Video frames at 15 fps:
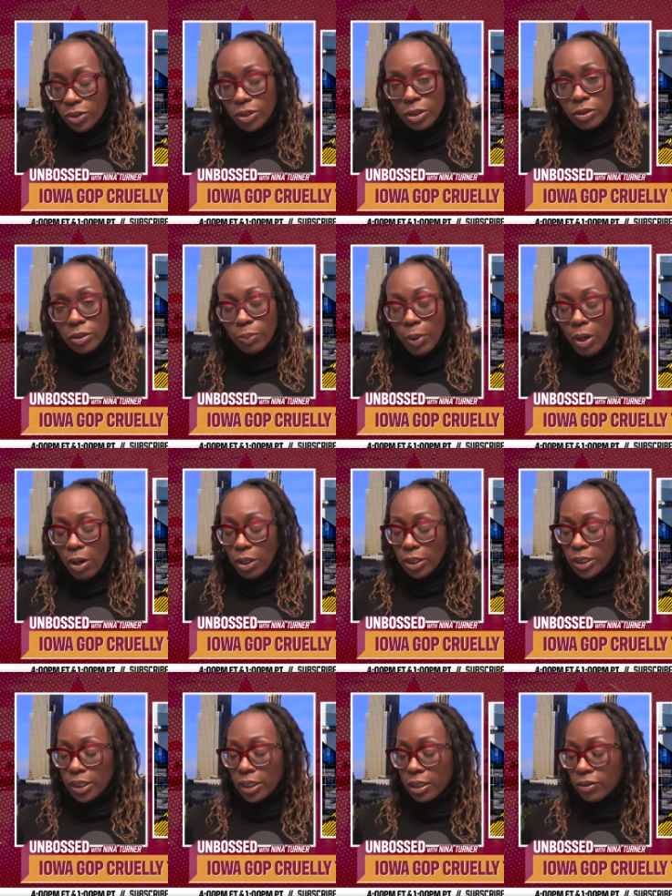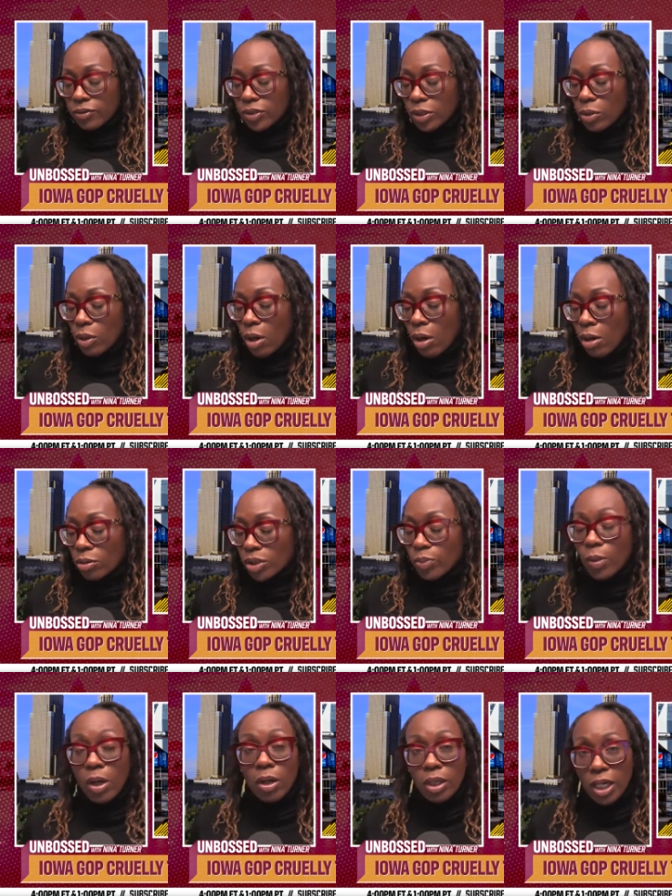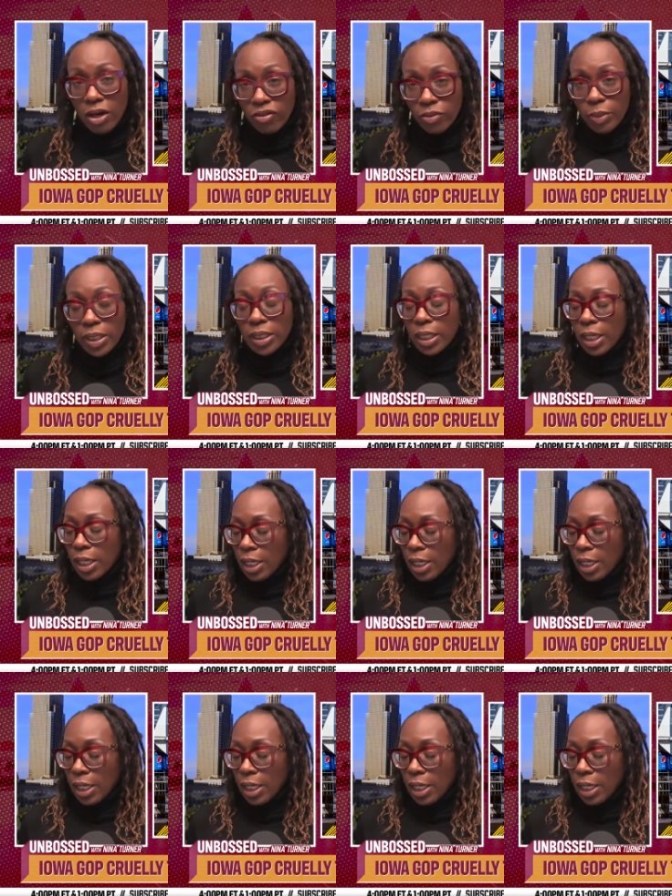So the party of so-called small government